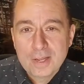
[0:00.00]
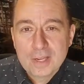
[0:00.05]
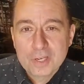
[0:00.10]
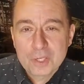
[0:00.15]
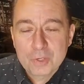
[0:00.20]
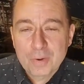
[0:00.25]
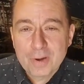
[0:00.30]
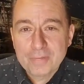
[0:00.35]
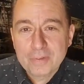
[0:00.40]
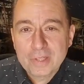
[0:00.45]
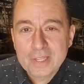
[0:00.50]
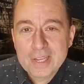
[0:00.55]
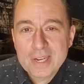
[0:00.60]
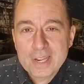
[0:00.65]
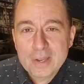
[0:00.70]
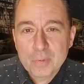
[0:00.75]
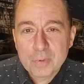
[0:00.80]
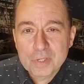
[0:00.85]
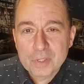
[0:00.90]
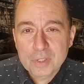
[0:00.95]

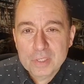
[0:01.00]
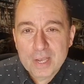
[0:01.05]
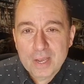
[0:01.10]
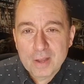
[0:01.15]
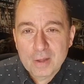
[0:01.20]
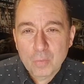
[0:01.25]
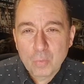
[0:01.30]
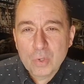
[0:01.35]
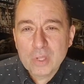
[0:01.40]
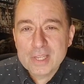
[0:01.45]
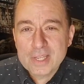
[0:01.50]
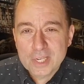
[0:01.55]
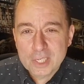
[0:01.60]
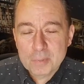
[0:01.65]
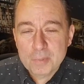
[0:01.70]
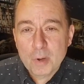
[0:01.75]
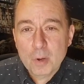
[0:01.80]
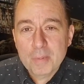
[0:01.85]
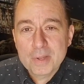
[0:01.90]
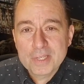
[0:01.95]
Travaglini was really
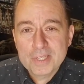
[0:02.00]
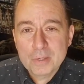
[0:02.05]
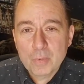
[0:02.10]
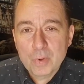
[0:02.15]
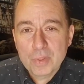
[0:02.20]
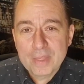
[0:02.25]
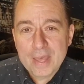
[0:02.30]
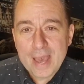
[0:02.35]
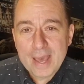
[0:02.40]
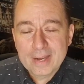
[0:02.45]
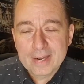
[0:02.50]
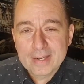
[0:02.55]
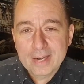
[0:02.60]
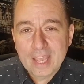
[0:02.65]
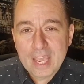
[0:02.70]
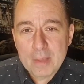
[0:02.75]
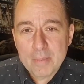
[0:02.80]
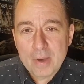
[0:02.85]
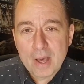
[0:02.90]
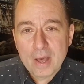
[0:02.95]
experimenting with that and
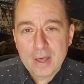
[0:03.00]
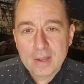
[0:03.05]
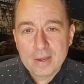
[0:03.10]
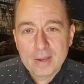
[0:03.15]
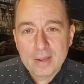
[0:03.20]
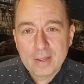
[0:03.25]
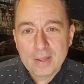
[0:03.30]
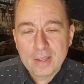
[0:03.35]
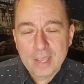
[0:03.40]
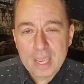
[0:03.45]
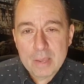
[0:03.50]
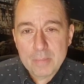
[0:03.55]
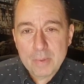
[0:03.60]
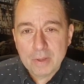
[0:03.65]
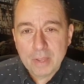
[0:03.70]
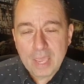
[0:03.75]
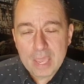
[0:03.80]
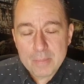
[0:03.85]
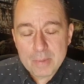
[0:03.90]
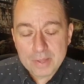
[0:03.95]
came on
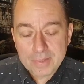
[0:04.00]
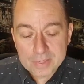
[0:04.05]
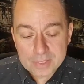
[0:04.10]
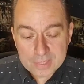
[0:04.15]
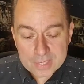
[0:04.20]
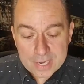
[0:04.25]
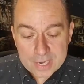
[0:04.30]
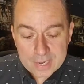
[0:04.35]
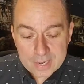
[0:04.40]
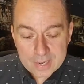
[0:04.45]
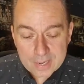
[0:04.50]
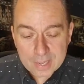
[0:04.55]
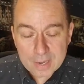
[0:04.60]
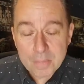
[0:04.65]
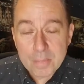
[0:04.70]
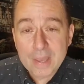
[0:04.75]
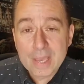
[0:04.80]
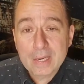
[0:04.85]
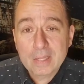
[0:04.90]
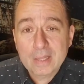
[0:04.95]
the scene and
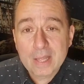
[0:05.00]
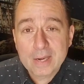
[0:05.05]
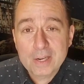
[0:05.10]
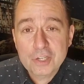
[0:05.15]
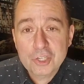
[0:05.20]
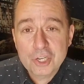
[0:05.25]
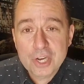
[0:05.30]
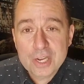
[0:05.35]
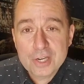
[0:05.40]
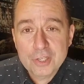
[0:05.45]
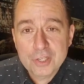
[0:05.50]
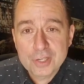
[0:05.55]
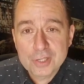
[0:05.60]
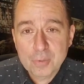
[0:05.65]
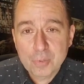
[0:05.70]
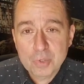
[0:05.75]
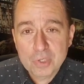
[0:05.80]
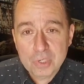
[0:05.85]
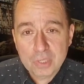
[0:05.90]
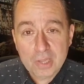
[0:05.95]
made a lot of changes,
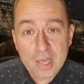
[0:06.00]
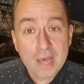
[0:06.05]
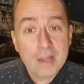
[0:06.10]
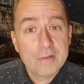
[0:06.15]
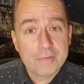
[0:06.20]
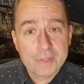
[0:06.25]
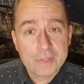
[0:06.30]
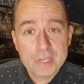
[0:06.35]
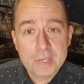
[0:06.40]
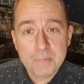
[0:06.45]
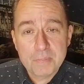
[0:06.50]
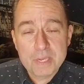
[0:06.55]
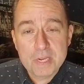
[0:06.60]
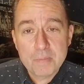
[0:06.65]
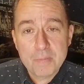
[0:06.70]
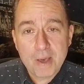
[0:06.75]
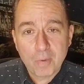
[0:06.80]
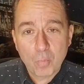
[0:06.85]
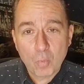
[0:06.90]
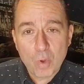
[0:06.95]
which a lot of the
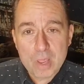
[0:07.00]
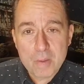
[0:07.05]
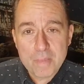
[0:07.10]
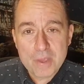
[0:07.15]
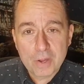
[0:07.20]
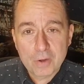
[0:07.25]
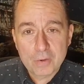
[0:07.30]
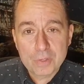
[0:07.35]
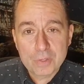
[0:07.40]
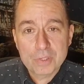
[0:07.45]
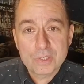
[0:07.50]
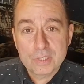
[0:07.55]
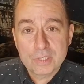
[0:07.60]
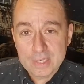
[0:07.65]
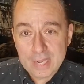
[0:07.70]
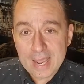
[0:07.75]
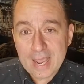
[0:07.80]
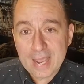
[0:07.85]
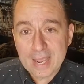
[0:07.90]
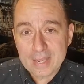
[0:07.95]
Piedmont winemakers
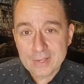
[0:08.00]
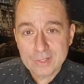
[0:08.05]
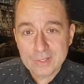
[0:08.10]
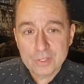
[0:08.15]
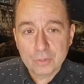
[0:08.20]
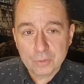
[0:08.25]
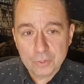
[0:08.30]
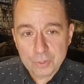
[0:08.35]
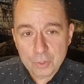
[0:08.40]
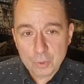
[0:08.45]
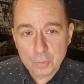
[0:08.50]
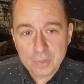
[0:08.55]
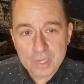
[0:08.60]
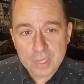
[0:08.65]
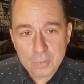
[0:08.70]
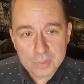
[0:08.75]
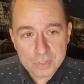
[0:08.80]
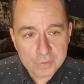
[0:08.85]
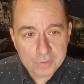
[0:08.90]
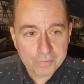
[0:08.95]
today still do, but he
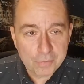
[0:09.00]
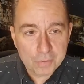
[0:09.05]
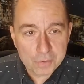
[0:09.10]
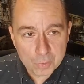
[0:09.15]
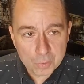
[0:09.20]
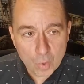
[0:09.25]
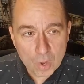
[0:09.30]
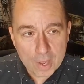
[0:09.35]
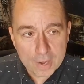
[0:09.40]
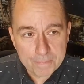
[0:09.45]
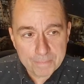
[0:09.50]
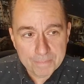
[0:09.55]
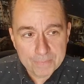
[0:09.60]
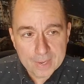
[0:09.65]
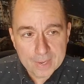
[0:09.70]
was the first one.